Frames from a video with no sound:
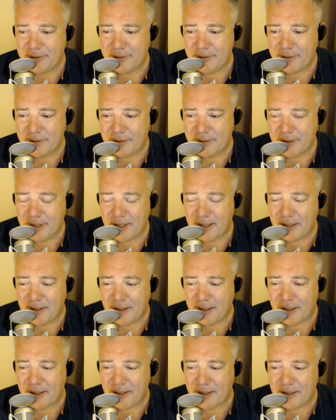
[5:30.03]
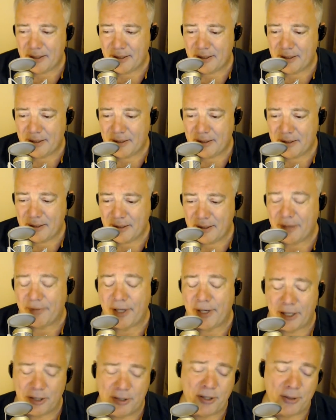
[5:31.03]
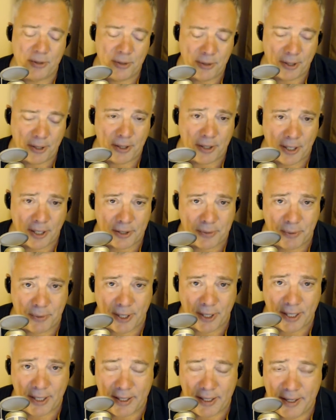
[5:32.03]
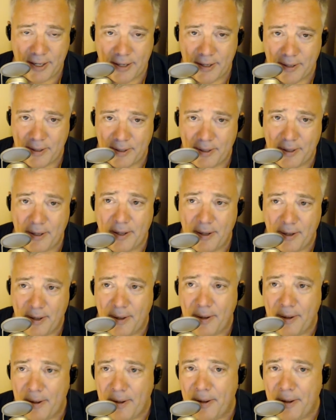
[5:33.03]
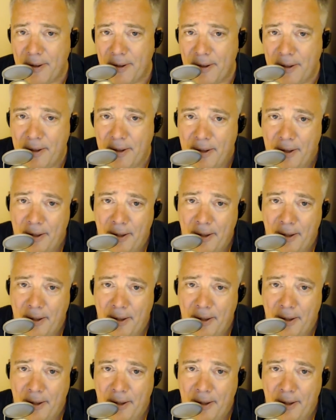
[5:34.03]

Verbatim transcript: Uh, it's eleven ninety Eleven ninety uh, nine. So two hundred dollars. Twelve twelve hundred bucks is what you're paying.